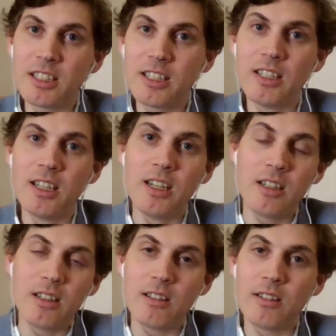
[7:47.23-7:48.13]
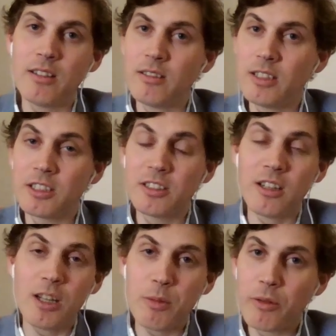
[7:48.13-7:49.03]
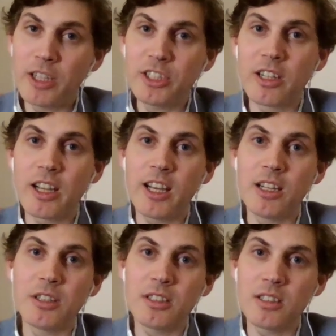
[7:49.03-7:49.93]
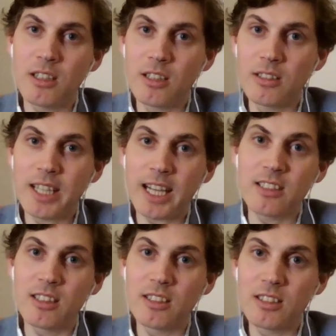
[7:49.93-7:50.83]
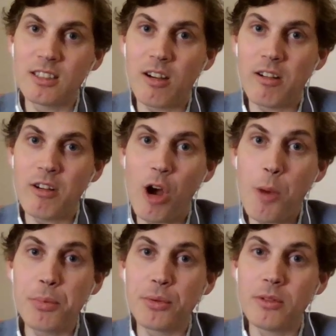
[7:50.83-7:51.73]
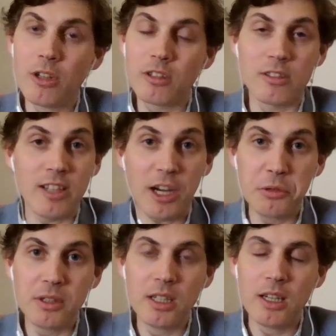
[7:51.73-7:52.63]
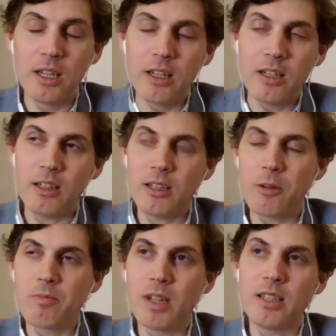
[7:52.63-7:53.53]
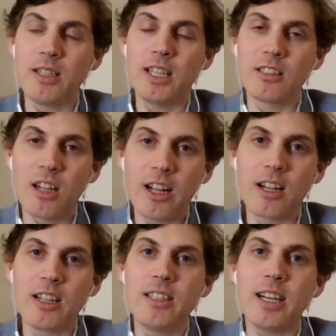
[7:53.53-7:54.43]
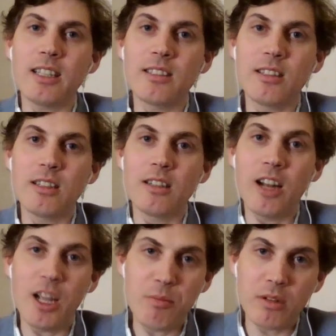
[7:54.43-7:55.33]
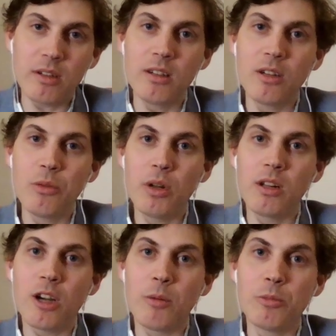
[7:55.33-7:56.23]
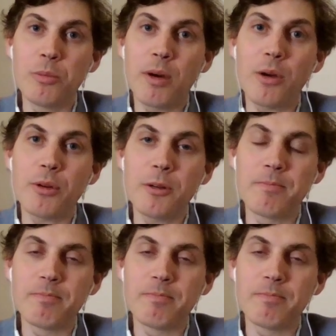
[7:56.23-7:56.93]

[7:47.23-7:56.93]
Eh? Uh, there's still immigration chaos. Uh, taxes are up, not down. Um, it's likely that uh, Labour will come to power.